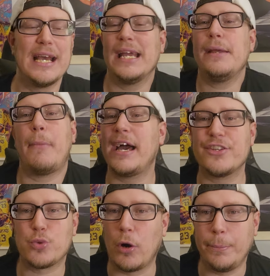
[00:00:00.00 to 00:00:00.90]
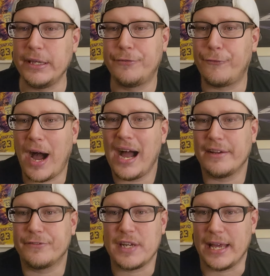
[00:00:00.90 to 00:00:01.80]
He might as well be
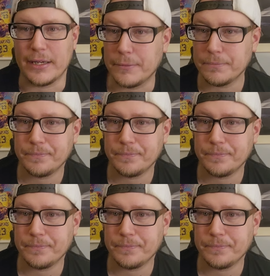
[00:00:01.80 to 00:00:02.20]
5'10".